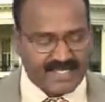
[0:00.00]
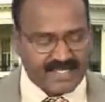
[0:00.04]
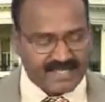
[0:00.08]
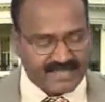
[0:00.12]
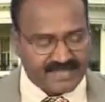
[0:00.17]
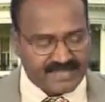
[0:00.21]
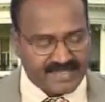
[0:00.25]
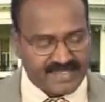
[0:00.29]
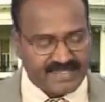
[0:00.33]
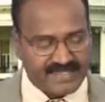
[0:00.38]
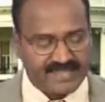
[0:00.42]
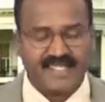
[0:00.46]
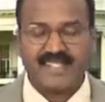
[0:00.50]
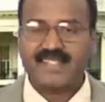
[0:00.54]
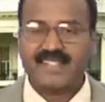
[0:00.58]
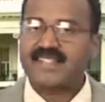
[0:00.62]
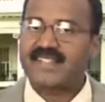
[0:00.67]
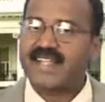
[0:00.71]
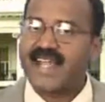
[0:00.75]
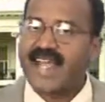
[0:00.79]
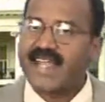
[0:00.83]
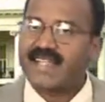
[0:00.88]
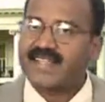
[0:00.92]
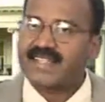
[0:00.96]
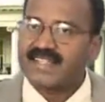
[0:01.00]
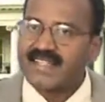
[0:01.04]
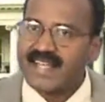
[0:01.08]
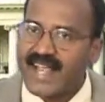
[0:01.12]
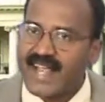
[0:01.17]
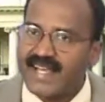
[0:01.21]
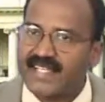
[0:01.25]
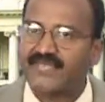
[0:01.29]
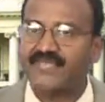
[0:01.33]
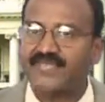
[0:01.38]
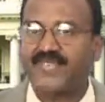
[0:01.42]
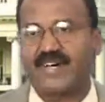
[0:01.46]
669
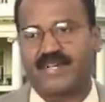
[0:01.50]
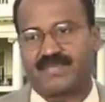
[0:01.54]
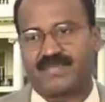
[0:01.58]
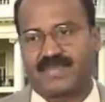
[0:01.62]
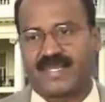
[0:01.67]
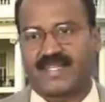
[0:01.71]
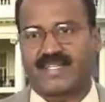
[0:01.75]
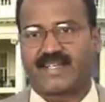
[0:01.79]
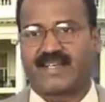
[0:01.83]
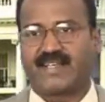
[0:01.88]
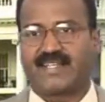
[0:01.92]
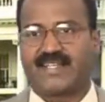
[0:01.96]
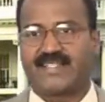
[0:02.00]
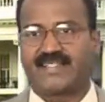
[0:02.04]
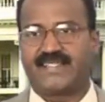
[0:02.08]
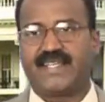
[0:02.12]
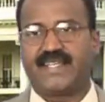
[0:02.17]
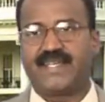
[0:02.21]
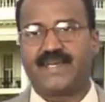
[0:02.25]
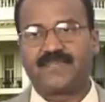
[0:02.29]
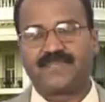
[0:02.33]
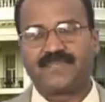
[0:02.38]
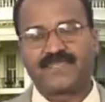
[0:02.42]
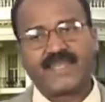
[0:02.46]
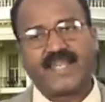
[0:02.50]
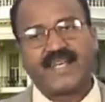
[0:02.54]
stands for metallurgy.